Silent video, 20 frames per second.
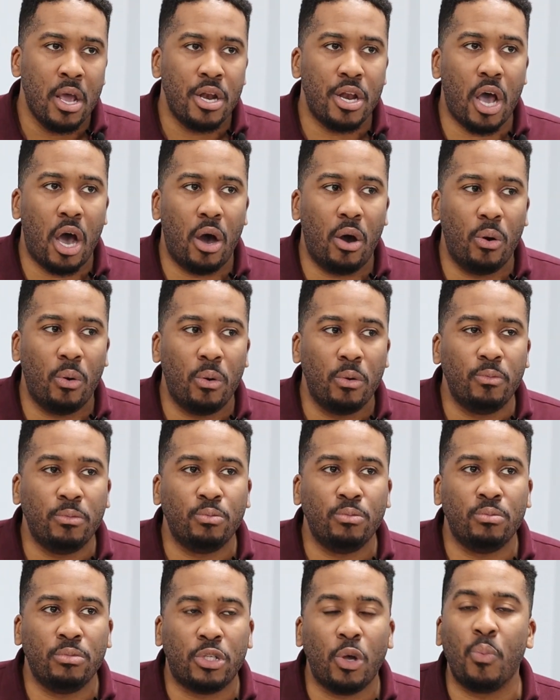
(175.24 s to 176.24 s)
Now,
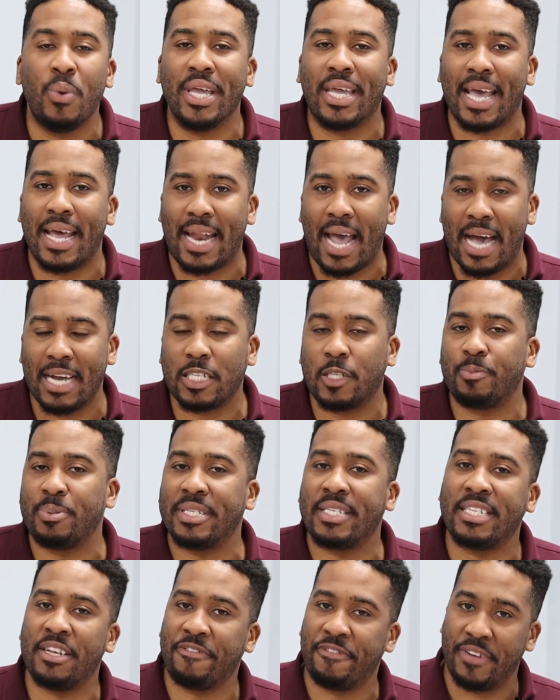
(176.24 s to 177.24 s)
the Weekend Hack
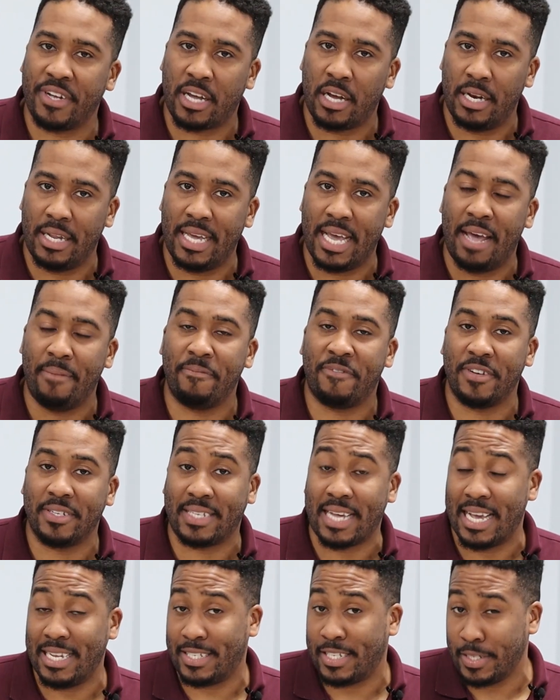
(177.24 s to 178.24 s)
specifically
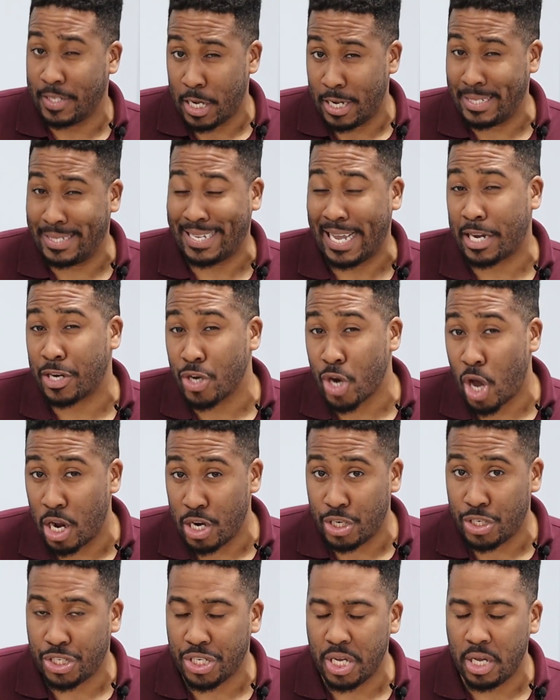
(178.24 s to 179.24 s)
emphasizes on
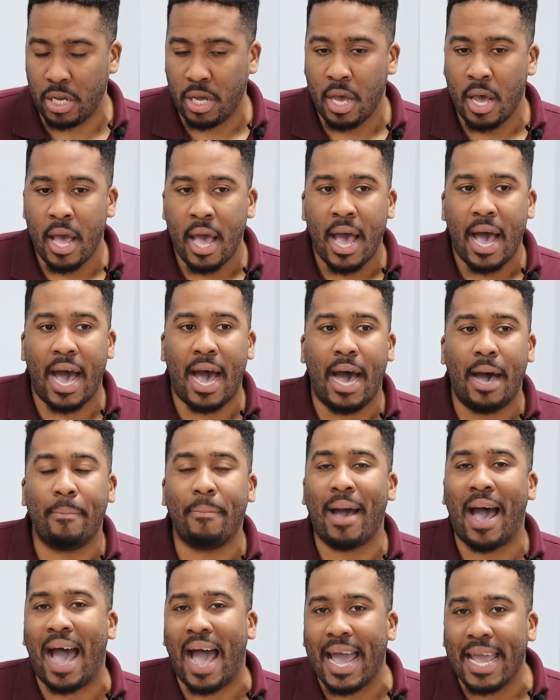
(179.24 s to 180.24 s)
technology,
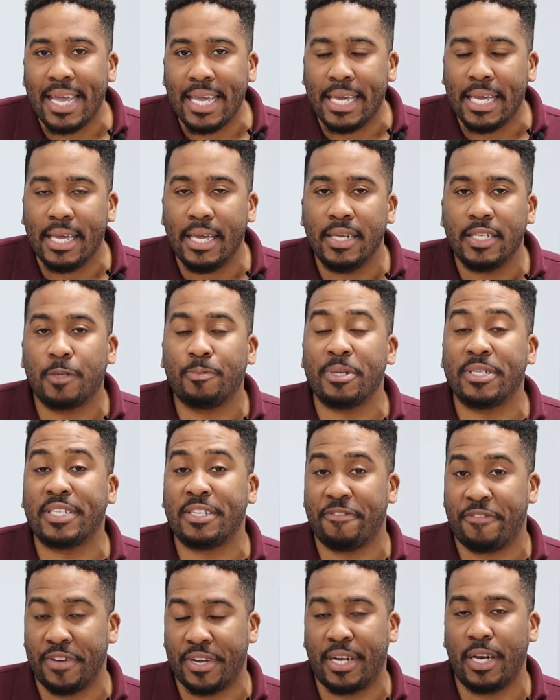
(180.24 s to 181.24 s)
i.e.
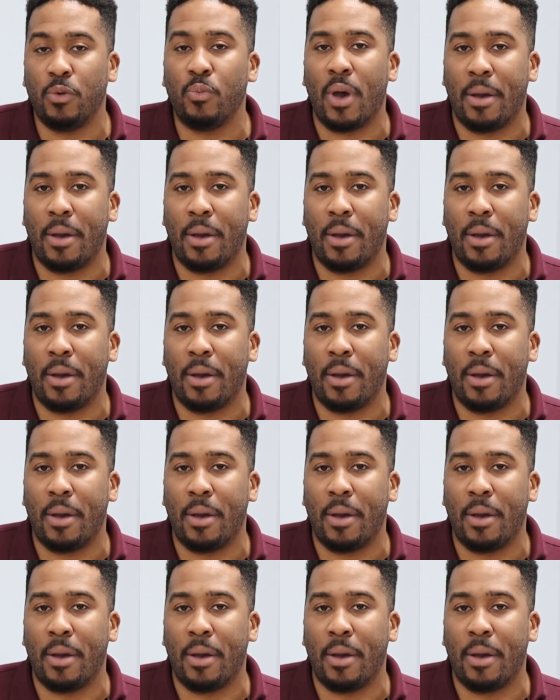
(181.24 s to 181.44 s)
specifically